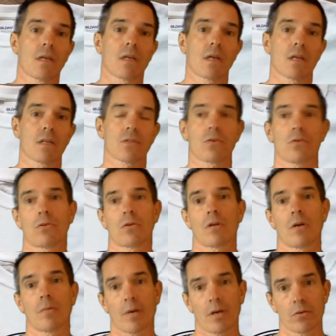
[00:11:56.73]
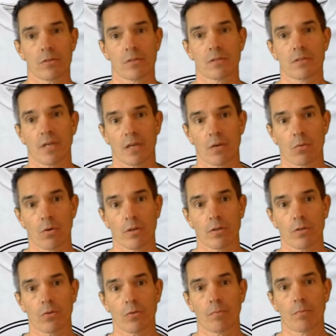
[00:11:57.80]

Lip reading: and talk about Taekwondo.